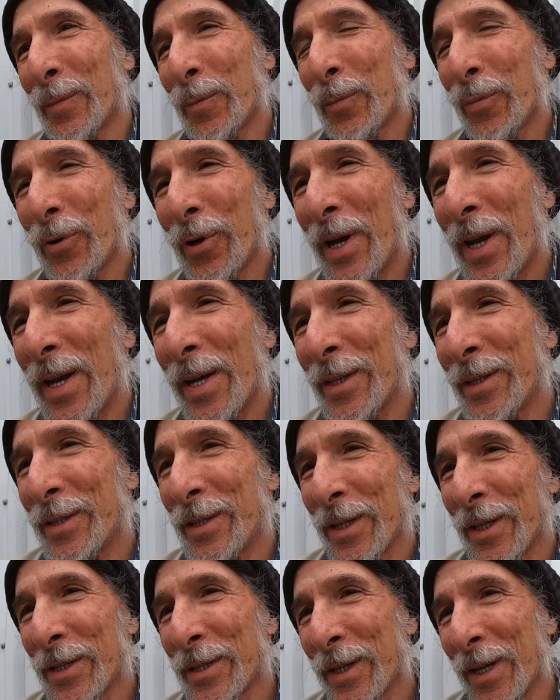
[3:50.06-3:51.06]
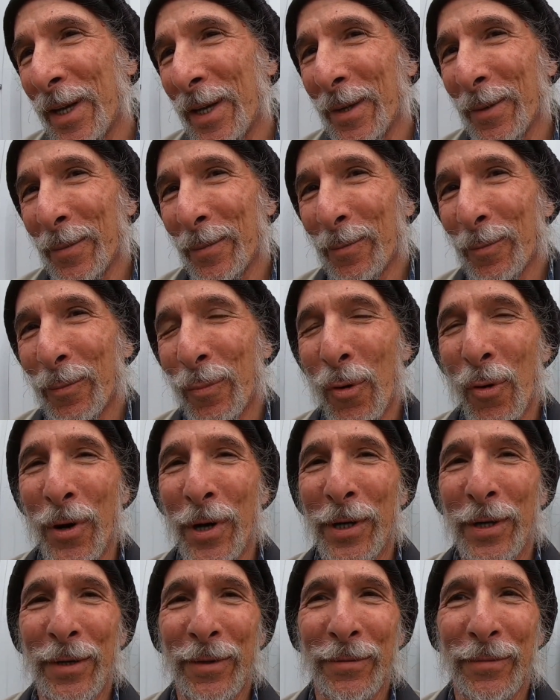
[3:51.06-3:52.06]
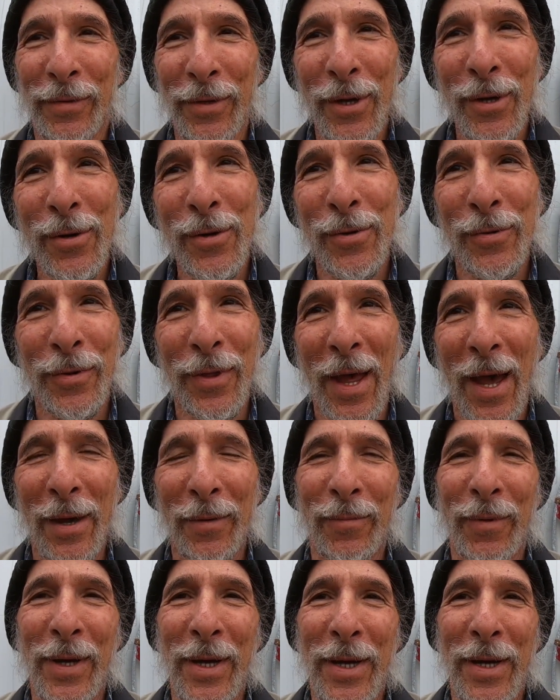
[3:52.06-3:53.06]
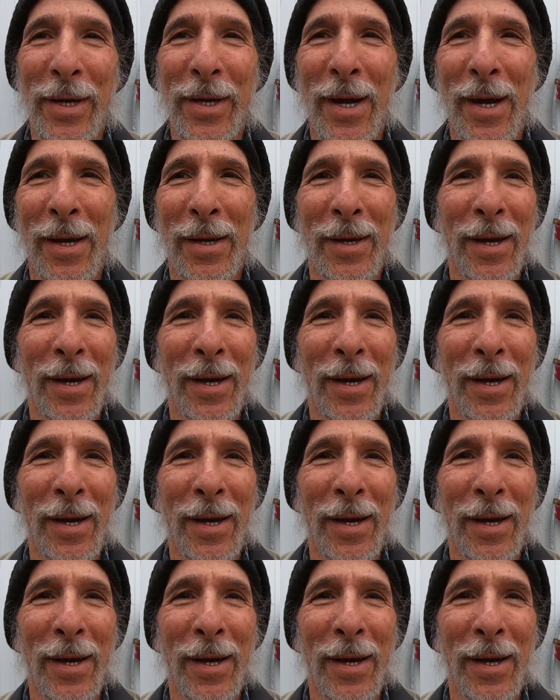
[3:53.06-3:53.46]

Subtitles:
pre-existing point of view that we